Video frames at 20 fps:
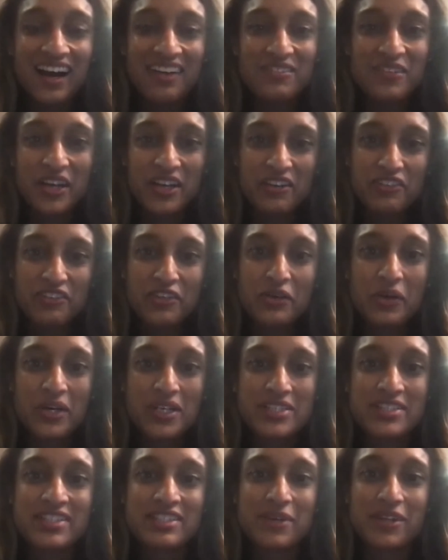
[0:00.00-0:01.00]
We had a few
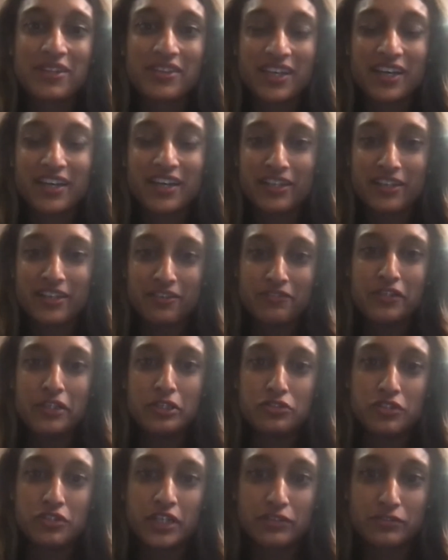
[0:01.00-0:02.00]
questions about the idea of
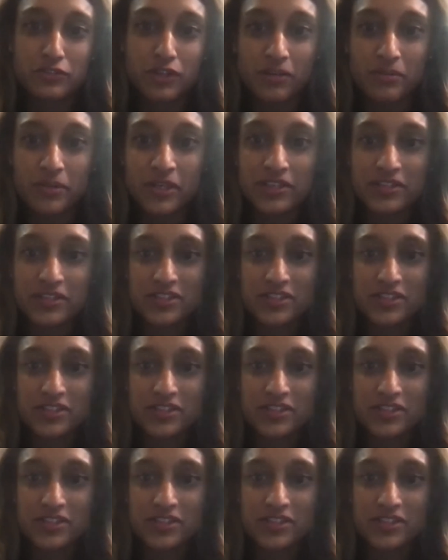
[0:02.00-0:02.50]
nutrient robbing.